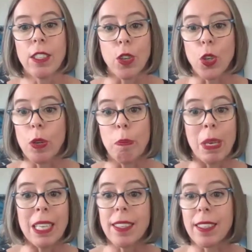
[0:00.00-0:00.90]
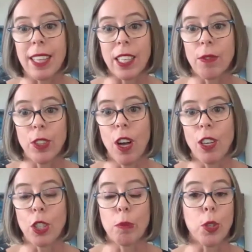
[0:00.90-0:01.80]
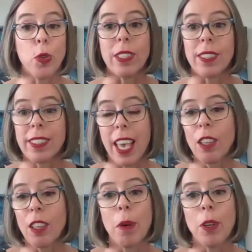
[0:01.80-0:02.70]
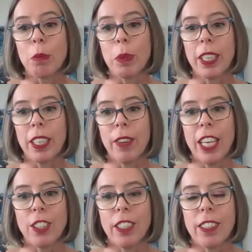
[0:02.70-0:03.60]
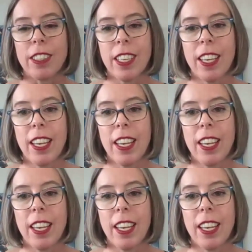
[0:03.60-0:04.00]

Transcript: So you can be successful long-term. So you can scale in multiple iterations.